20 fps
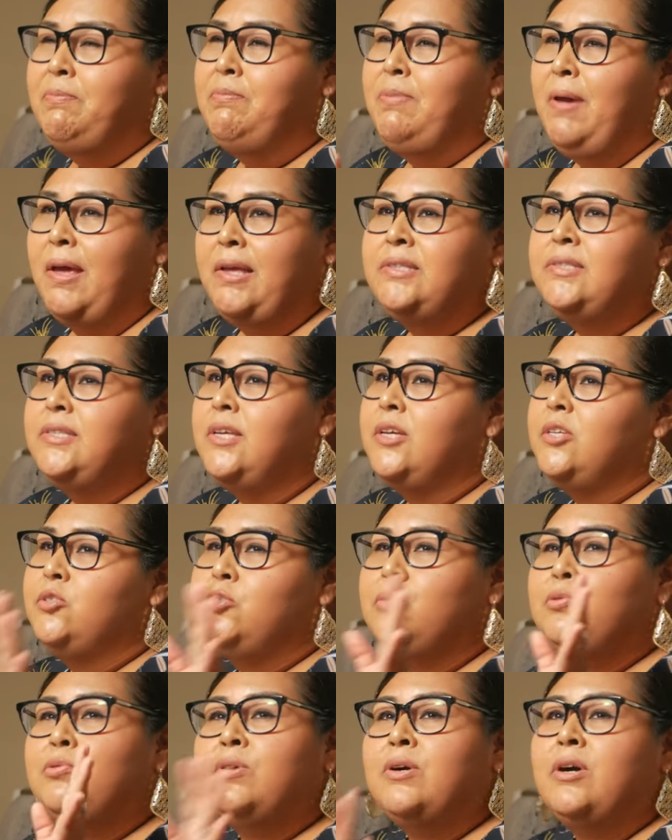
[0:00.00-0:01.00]
basic
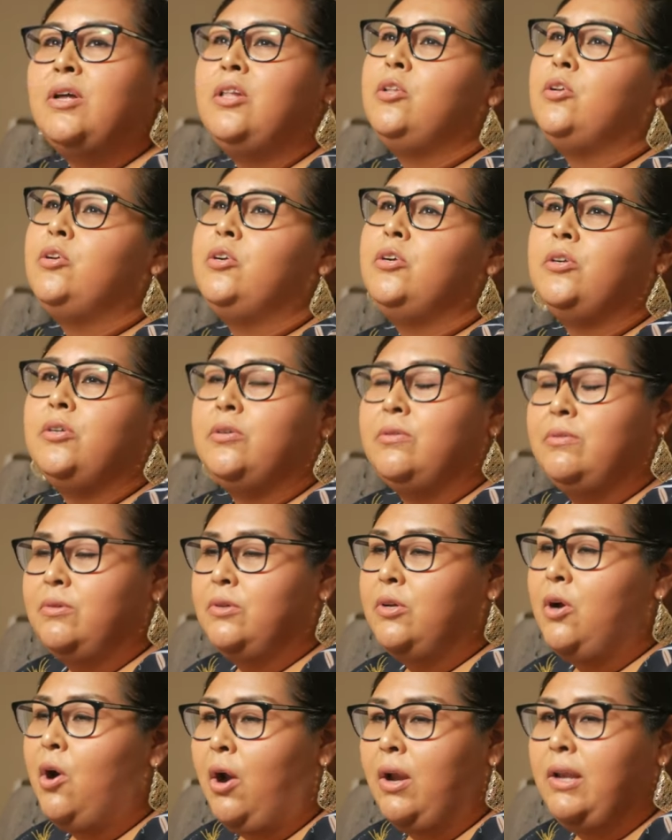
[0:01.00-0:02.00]
two color
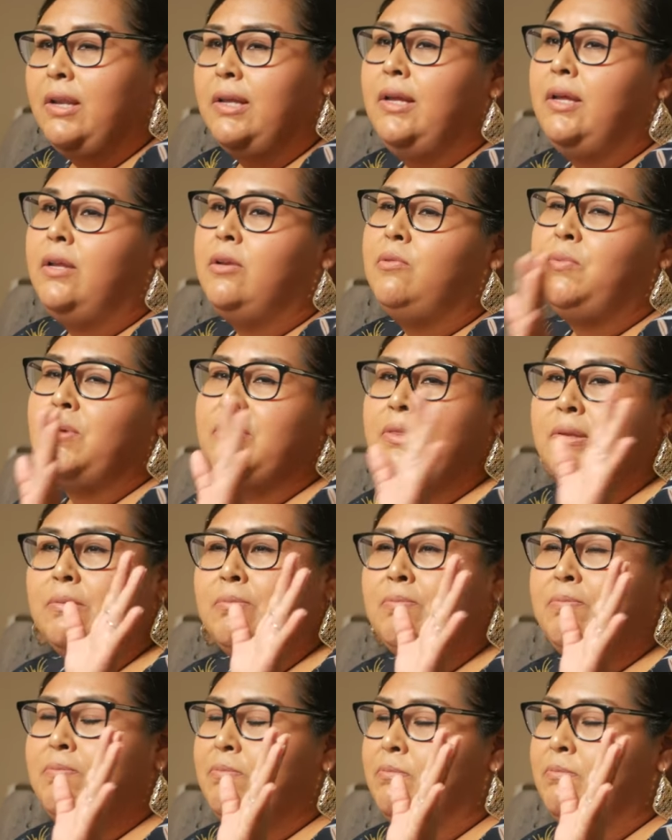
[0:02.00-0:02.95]
garland with a,